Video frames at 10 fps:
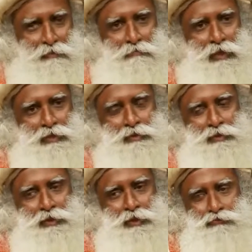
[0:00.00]

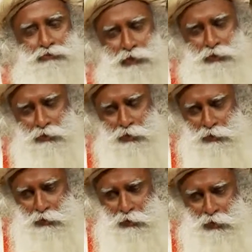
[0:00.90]
but if we do
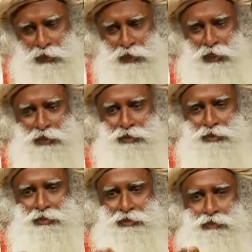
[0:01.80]
not organize,
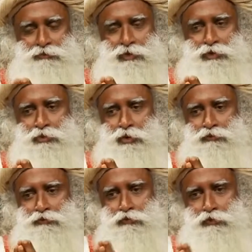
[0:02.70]
if we do not
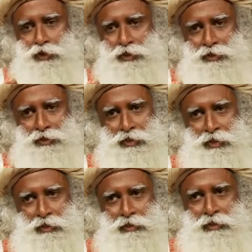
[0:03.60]
focus
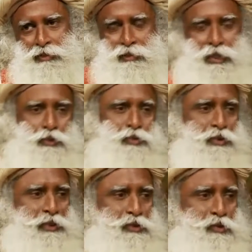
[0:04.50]
this
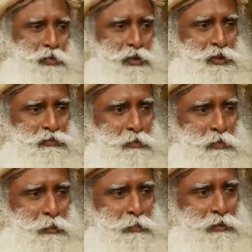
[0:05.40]
natural exuberance of the
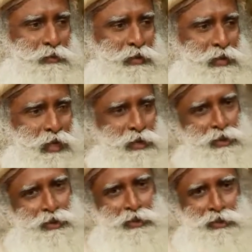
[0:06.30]
people, a
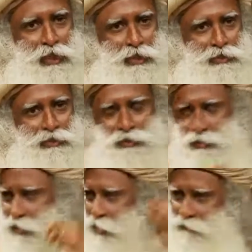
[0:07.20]
certain
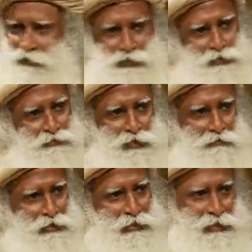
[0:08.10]
intelligence which is
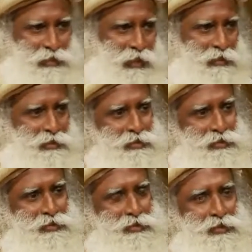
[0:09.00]
free-willing
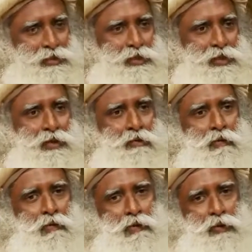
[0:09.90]
intelligence,
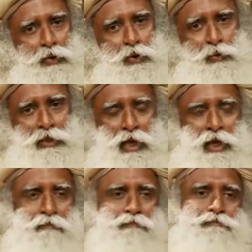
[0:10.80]
you will
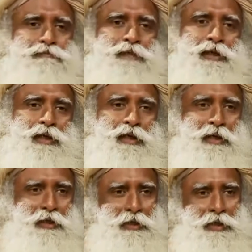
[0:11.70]
have
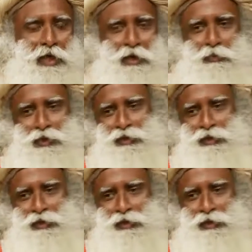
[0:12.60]
a